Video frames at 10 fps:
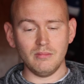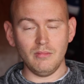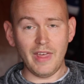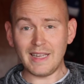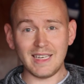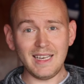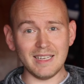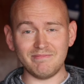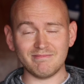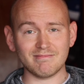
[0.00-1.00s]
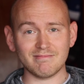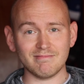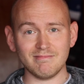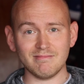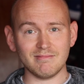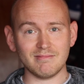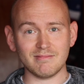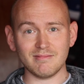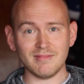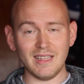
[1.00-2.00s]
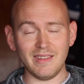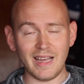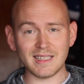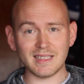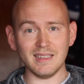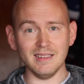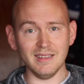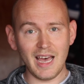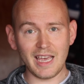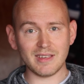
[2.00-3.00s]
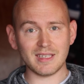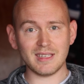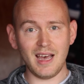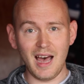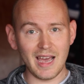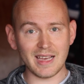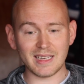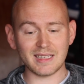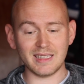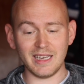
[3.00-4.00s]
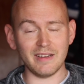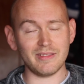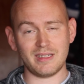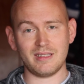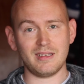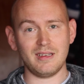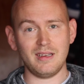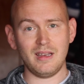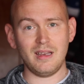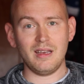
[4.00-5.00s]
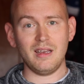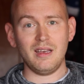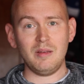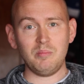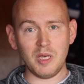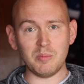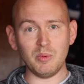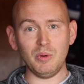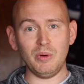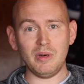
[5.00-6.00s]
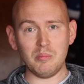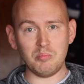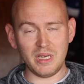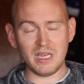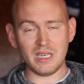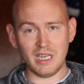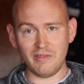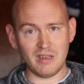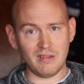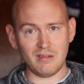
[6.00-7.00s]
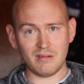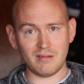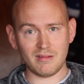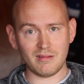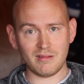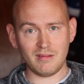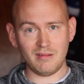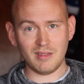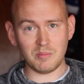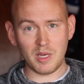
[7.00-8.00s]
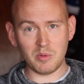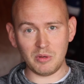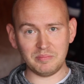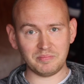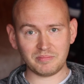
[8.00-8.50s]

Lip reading: That's it. That's life's highest gift. People being given to people.